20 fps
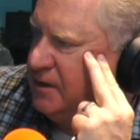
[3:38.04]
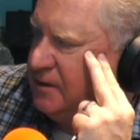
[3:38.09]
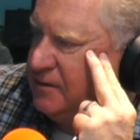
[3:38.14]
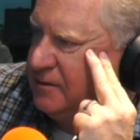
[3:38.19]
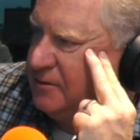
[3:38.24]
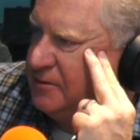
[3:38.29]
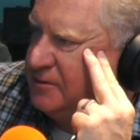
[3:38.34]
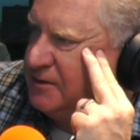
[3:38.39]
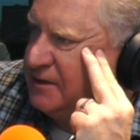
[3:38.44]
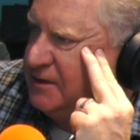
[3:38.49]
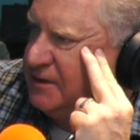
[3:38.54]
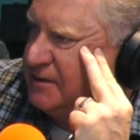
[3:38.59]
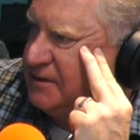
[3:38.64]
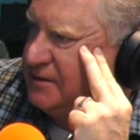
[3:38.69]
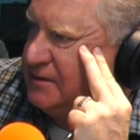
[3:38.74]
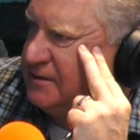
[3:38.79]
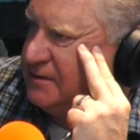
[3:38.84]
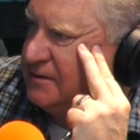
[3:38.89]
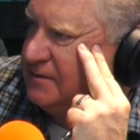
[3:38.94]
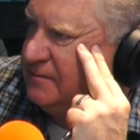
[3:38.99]
going to lose
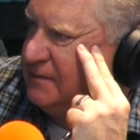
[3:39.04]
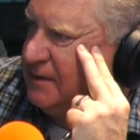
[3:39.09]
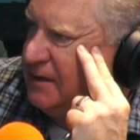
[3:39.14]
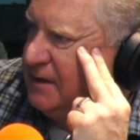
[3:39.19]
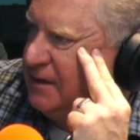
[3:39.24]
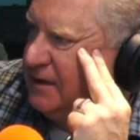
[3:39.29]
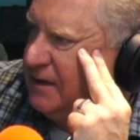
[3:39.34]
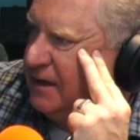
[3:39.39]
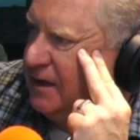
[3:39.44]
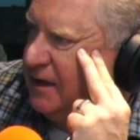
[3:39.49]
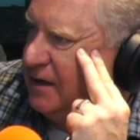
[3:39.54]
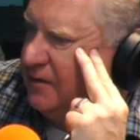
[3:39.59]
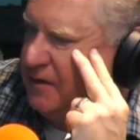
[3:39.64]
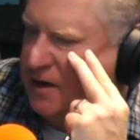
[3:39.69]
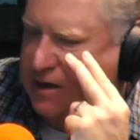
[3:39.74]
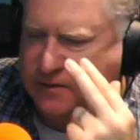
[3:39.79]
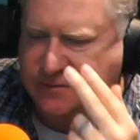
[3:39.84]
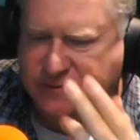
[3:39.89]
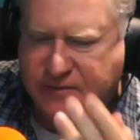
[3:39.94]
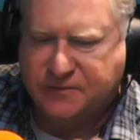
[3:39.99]
listeners. And
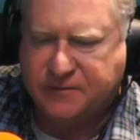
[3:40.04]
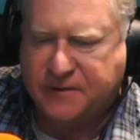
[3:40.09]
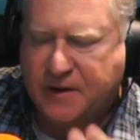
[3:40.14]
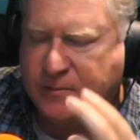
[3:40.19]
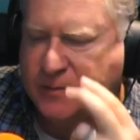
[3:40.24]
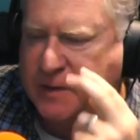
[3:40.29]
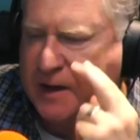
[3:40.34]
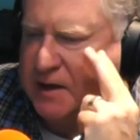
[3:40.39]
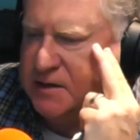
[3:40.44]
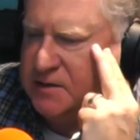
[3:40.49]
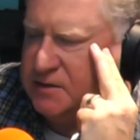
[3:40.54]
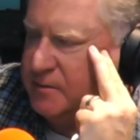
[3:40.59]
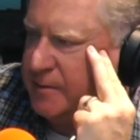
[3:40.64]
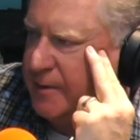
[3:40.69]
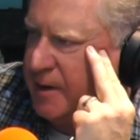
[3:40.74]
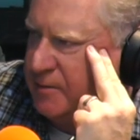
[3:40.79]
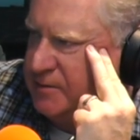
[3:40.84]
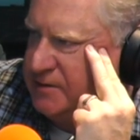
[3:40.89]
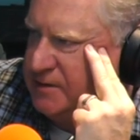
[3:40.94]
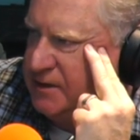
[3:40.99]
if the front page of the
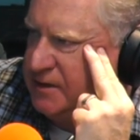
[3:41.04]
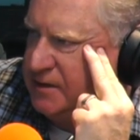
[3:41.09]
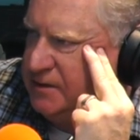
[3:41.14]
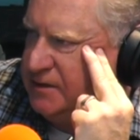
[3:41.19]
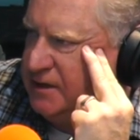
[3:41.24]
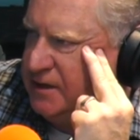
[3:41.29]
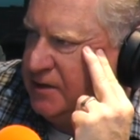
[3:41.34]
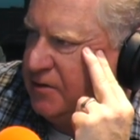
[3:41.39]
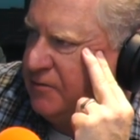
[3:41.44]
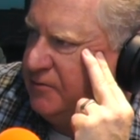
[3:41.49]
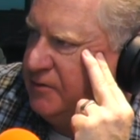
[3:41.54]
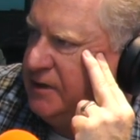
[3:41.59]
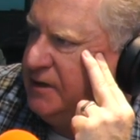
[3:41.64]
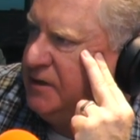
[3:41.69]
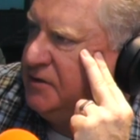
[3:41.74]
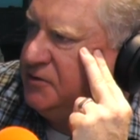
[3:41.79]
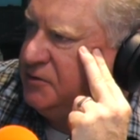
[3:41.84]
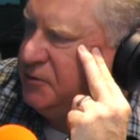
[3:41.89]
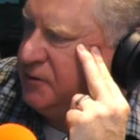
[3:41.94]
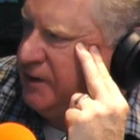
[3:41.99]
paper said, gee, I really
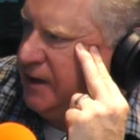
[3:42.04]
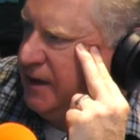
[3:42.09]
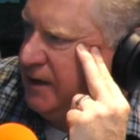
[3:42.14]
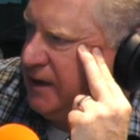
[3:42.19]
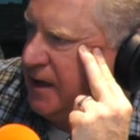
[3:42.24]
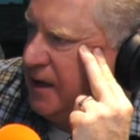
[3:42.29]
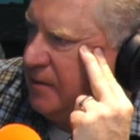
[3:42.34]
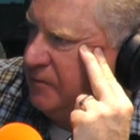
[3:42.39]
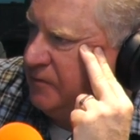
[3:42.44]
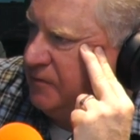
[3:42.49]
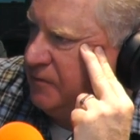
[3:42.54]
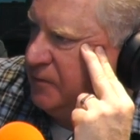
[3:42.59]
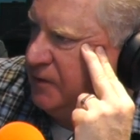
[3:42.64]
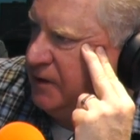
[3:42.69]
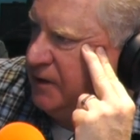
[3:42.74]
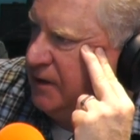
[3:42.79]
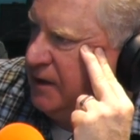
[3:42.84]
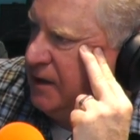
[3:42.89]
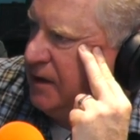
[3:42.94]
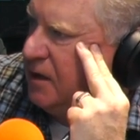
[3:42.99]
enjoyed that game of
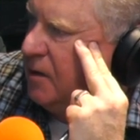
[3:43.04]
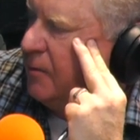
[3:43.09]
footy. But I